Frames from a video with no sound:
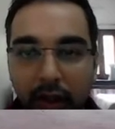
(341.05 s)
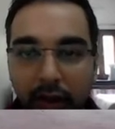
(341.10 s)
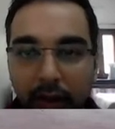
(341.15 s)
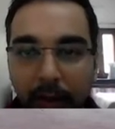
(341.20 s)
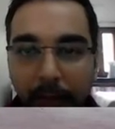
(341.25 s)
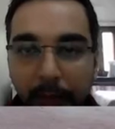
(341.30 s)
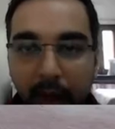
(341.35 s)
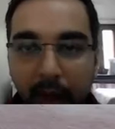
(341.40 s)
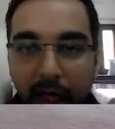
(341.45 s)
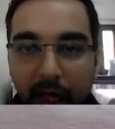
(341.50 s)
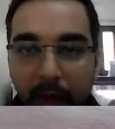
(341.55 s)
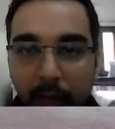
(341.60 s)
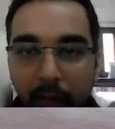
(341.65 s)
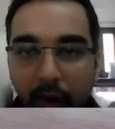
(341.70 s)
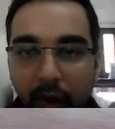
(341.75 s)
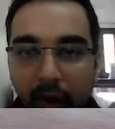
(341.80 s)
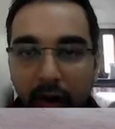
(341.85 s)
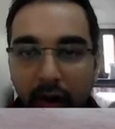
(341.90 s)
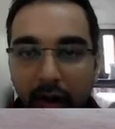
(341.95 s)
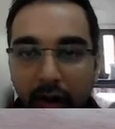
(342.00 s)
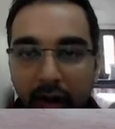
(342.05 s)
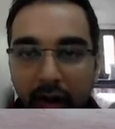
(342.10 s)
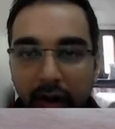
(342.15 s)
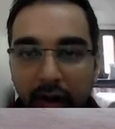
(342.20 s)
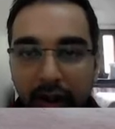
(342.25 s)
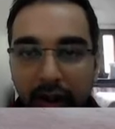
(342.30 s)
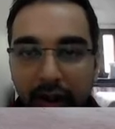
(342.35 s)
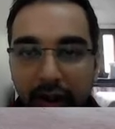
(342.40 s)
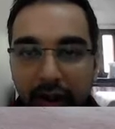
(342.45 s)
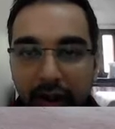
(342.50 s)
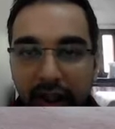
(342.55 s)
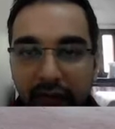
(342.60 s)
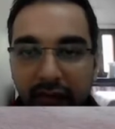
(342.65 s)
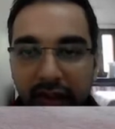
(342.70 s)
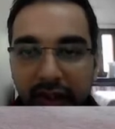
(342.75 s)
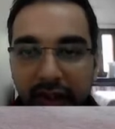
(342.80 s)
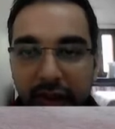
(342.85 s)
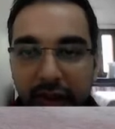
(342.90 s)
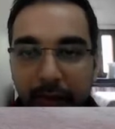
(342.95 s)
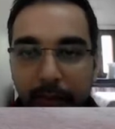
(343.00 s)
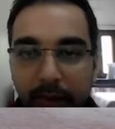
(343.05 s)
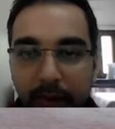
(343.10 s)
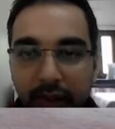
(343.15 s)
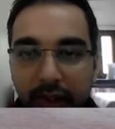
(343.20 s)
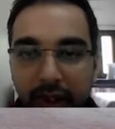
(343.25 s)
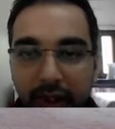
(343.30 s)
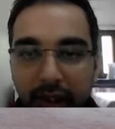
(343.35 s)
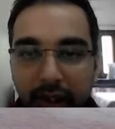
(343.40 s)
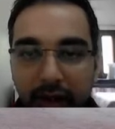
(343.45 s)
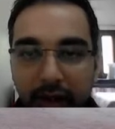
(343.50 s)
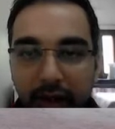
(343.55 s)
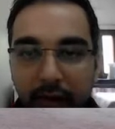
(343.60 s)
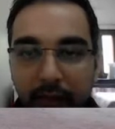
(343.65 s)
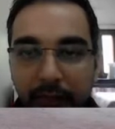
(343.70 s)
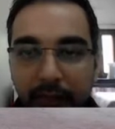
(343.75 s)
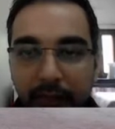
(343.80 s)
The pi bond here, which is present.